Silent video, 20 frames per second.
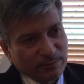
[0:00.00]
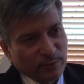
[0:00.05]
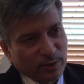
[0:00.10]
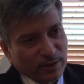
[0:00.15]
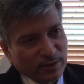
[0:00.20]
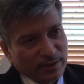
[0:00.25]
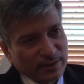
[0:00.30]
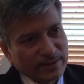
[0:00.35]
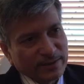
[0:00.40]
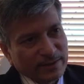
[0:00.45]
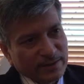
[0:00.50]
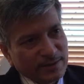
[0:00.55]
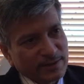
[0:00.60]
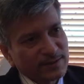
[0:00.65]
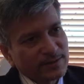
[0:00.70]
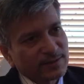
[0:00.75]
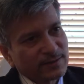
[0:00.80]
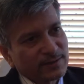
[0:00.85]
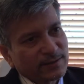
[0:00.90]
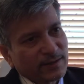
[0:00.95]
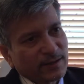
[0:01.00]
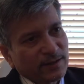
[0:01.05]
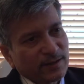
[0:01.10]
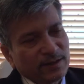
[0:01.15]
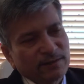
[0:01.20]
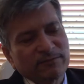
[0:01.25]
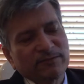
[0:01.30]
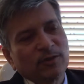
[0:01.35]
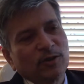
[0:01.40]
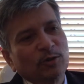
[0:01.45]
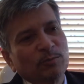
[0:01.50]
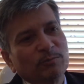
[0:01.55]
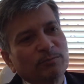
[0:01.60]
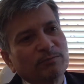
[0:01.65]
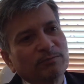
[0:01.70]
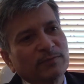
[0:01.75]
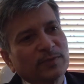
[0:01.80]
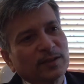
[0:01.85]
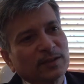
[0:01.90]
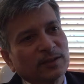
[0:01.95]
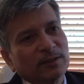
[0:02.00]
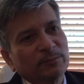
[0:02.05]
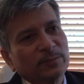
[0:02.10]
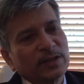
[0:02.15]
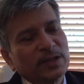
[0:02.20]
modalities starting from